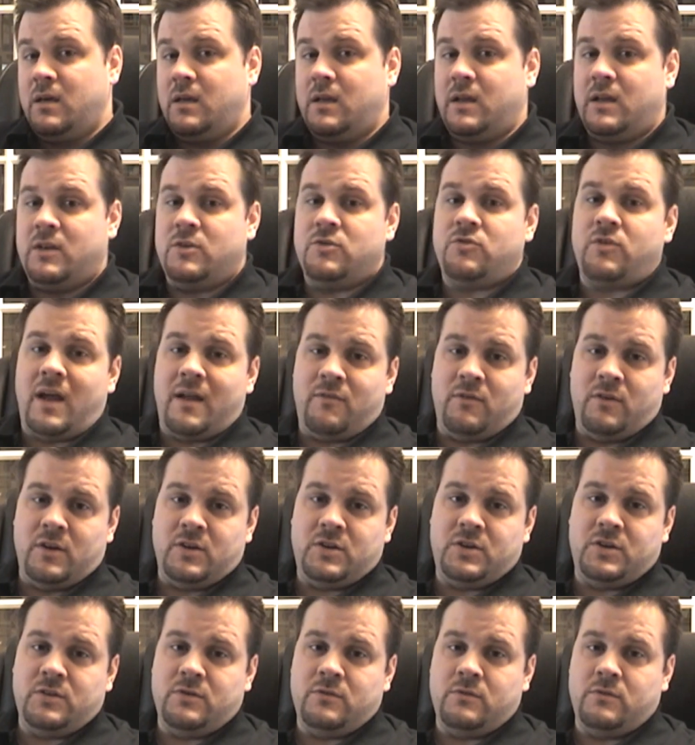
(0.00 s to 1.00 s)
in driver
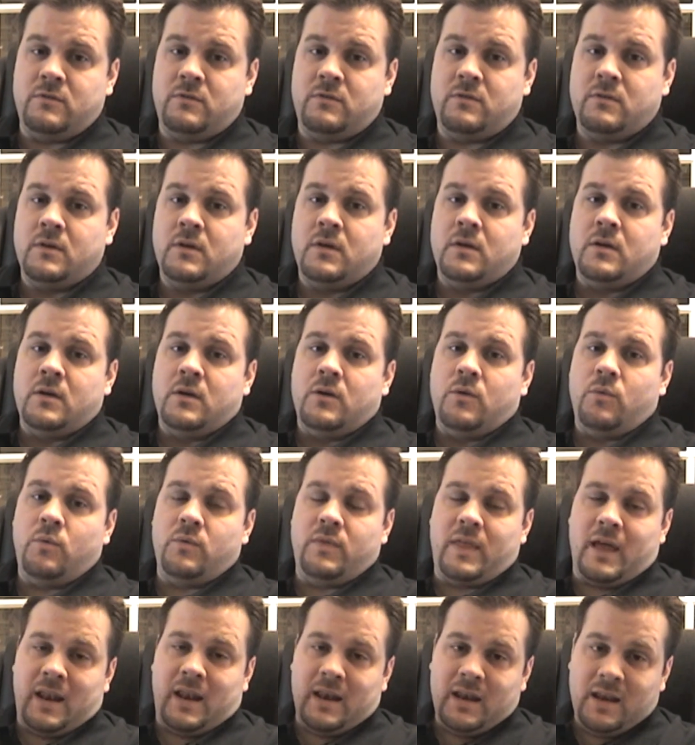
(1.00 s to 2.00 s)
issues
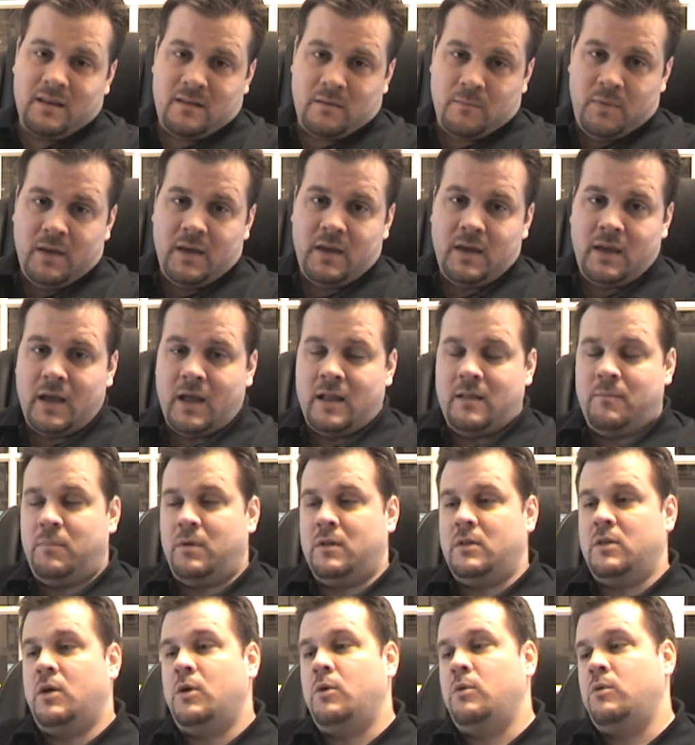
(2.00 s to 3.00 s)
that need to be at
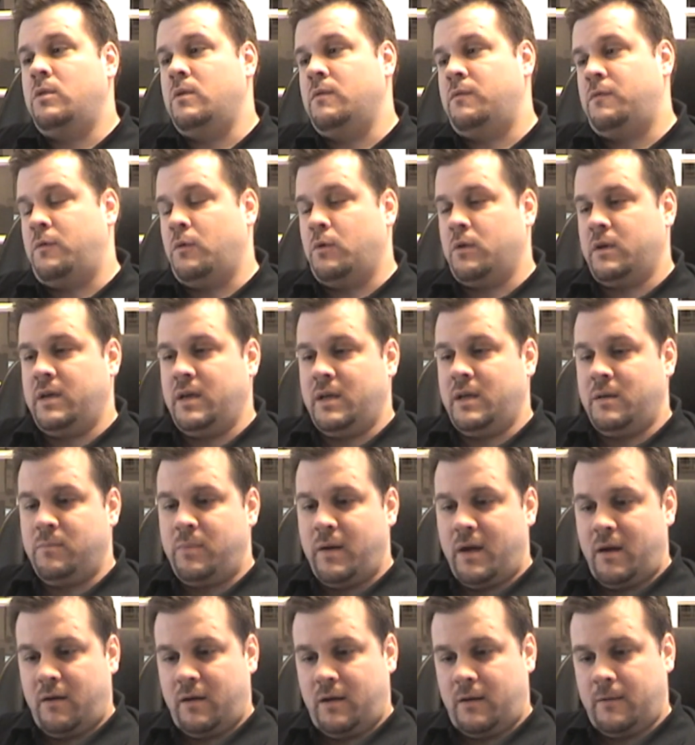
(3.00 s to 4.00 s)
below the 4 gig
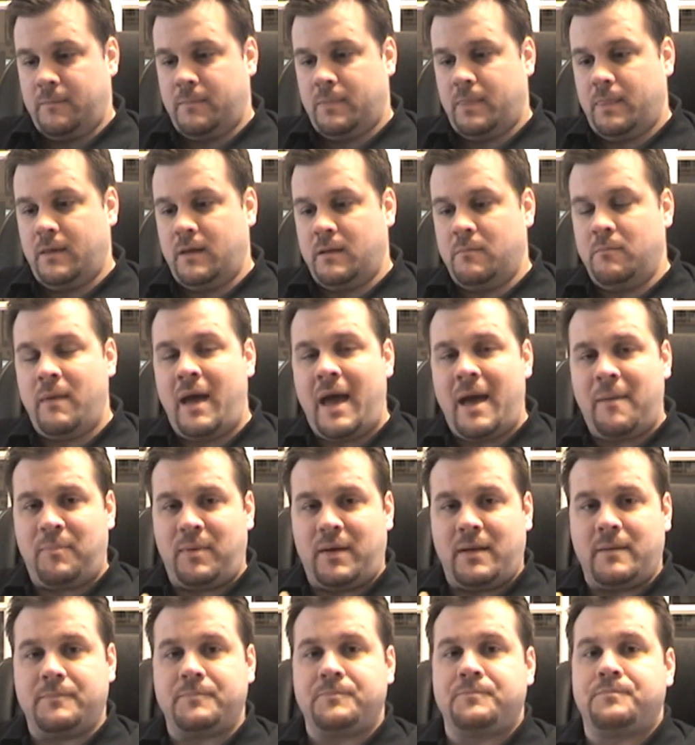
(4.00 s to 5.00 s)
barrier. In
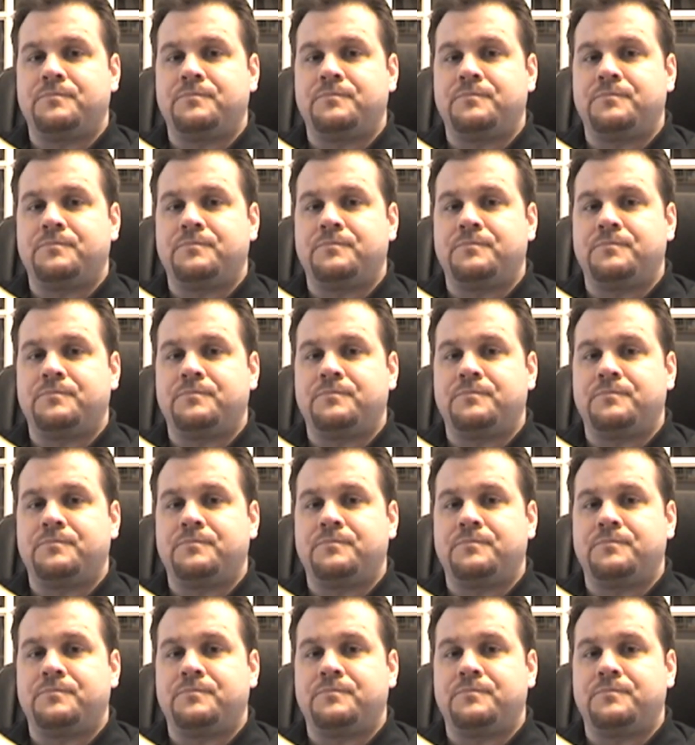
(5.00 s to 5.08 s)
mapping,